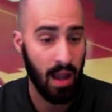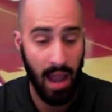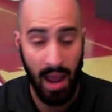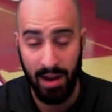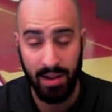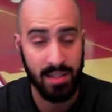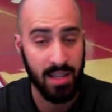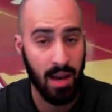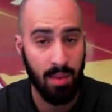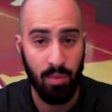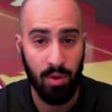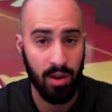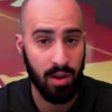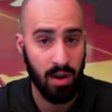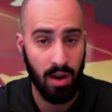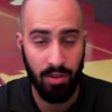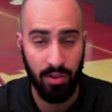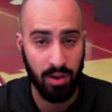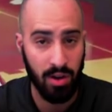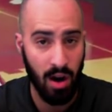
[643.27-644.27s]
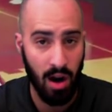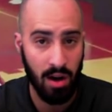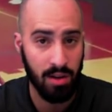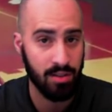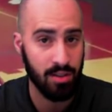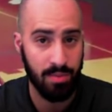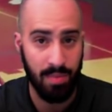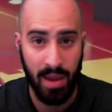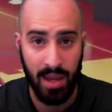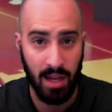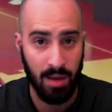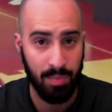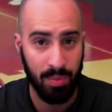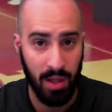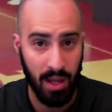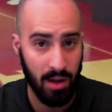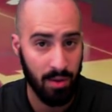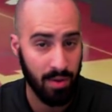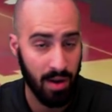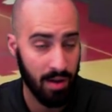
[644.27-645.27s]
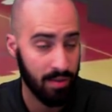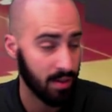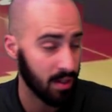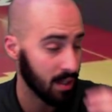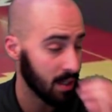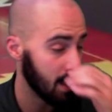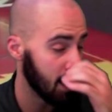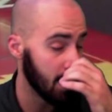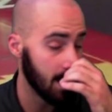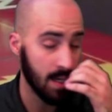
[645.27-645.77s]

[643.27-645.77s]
Anytime one of your other guards are making a play or whatever,